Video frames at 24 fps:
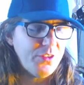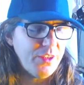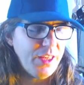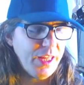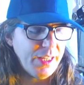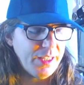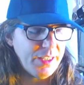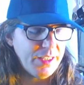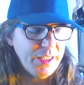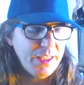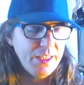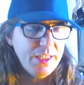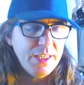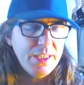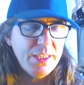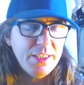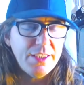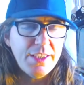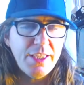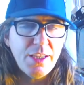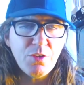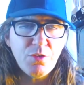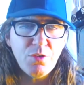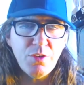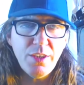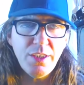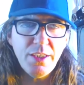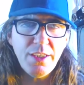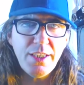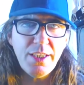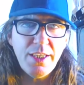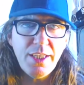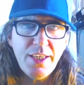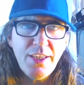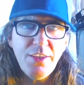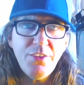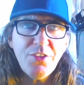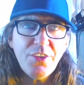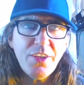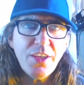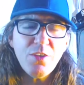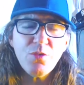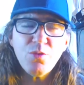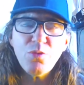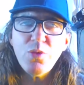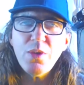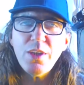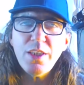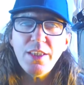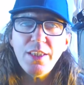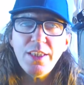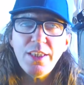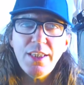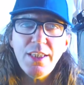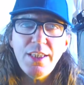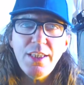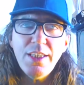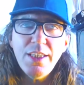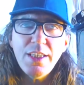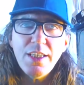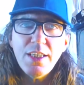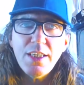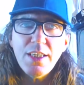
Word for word: That there really is there really